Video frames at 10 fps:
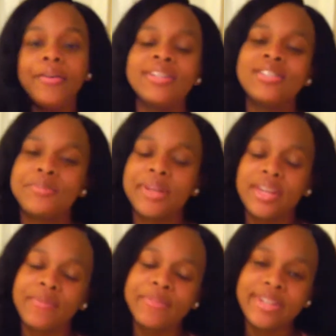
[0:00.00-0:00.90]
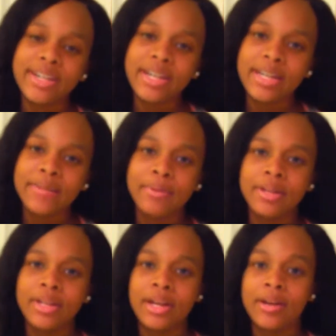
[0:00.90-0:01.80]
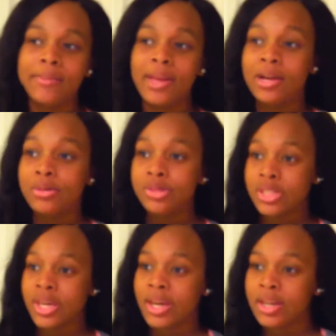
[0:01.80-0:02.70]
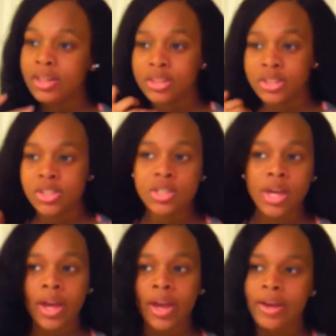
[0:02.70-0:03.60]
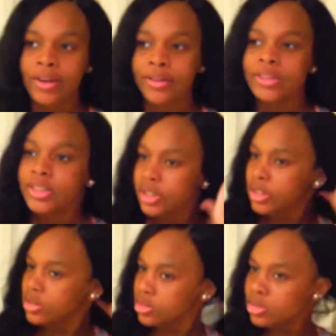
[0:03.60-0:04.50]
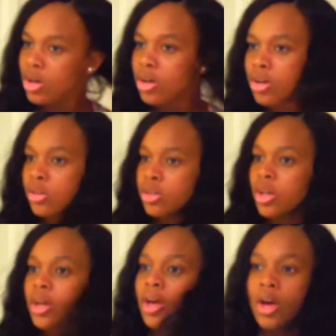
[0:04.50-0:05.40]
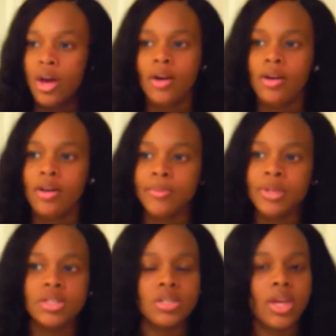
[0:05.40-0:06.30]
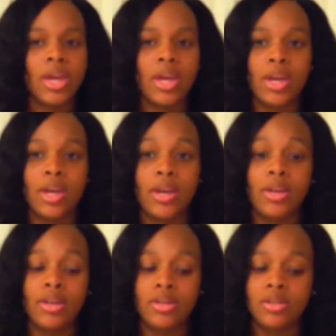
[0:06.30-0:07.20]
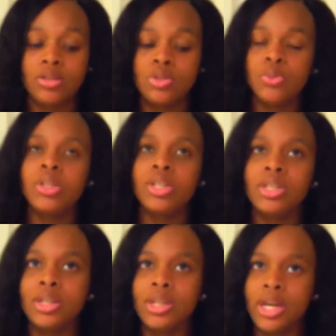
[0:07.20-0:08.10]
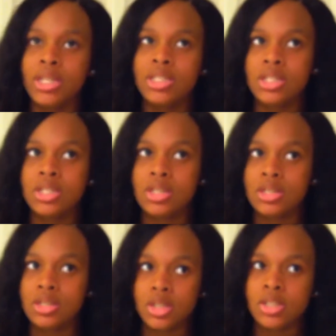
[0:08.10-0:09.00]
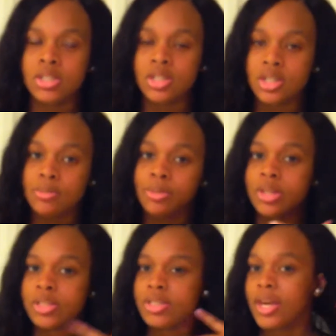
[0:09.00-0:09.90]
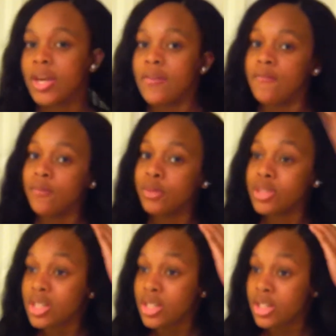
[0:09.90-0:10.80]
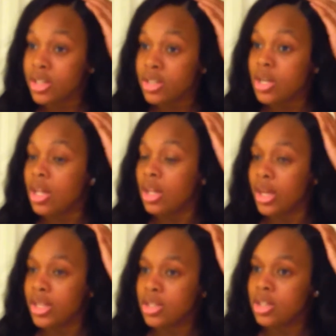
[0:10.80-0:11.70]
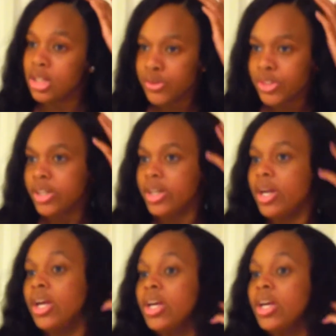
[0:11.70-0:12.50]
Okay, so my camera died, but like I was saying, this is the hair installed. It's a 20, 18, 16, plus a 14 inch lace closure.